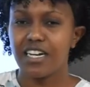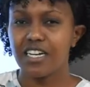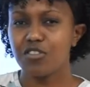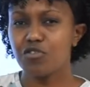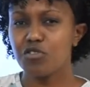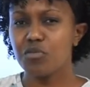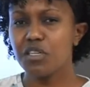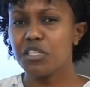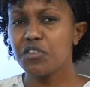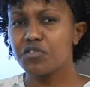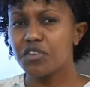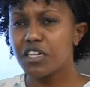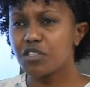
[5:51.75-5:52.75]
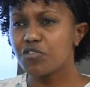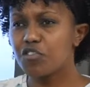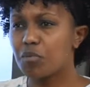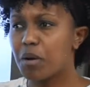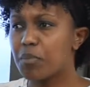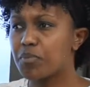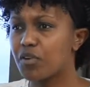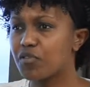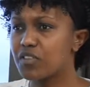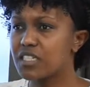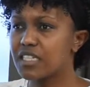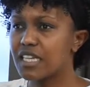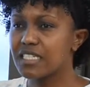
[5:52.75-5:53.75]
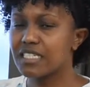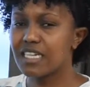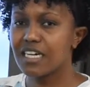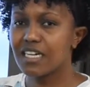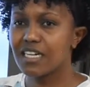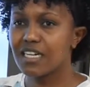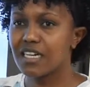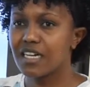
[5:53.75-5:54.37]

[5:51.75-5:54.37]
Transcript: It would be different from a profit center.